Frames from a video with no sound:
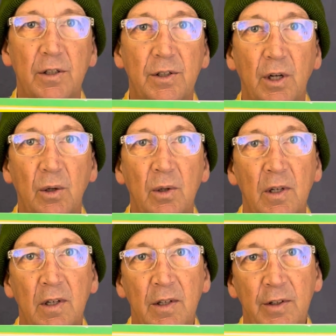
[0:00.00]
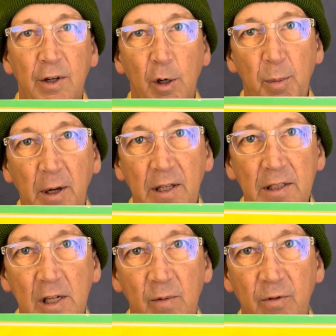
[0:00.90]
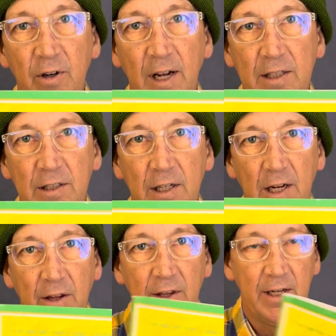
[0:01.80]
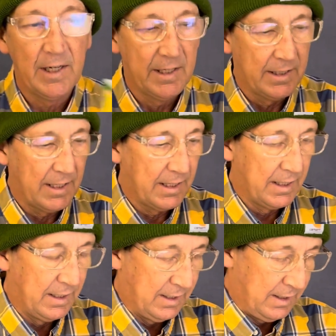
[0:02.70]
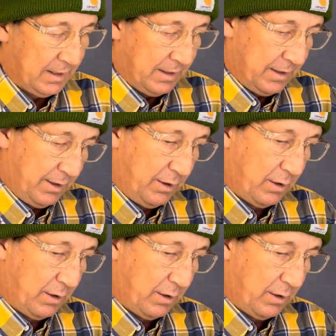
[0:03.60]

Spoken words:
So you can pick these up for next to nothing, and then you